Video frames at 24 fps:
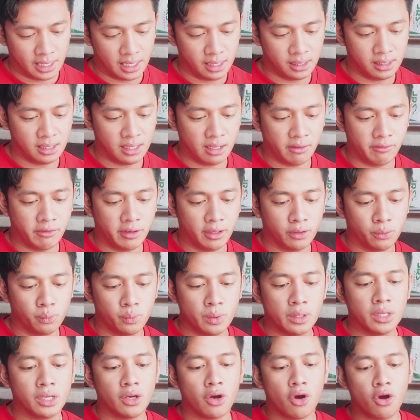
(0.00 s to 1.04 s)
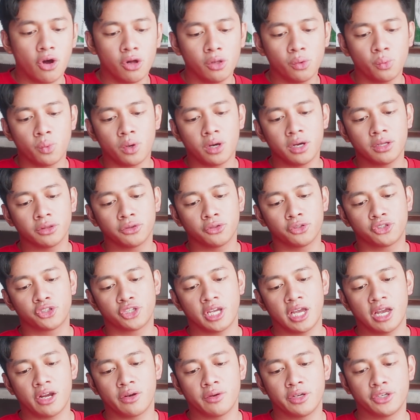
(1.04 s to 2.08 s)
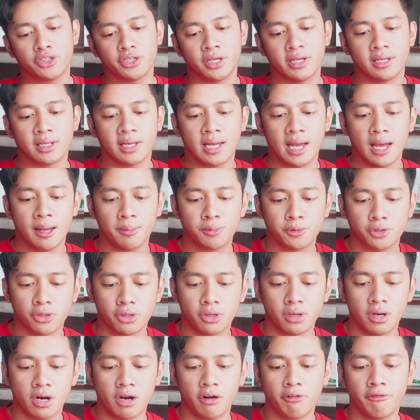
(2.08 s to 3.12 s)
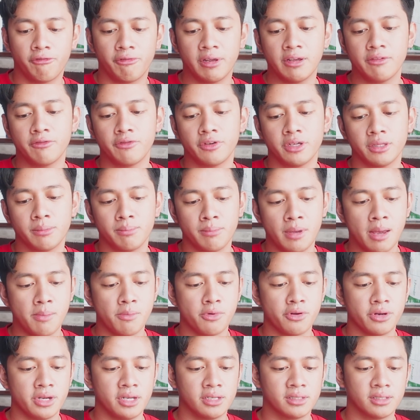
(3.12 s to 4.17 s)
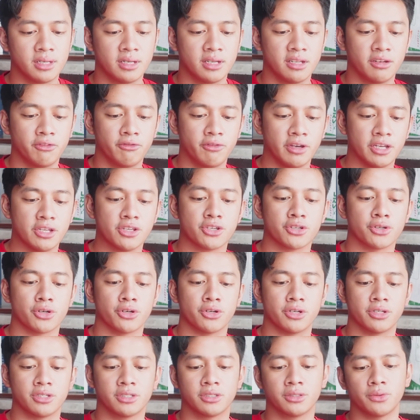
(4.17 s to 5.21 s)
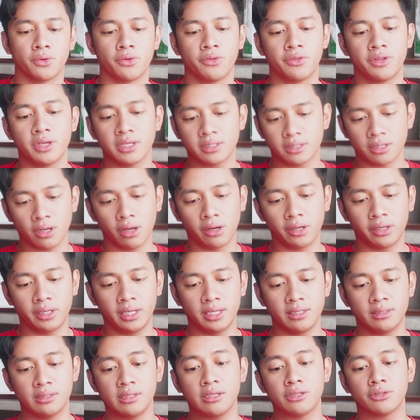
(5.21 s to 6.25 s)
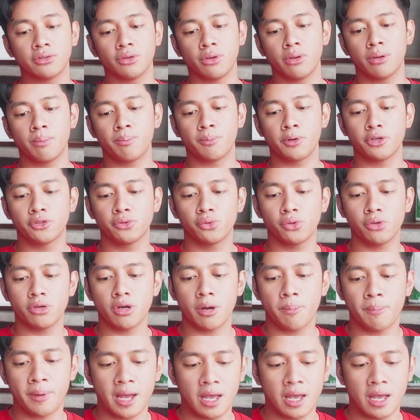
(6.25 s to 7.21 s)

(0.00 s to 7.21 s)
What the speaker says: Hey David, we all want to cherish and capture our favorite memories and adventures. So this holiday season, pursue your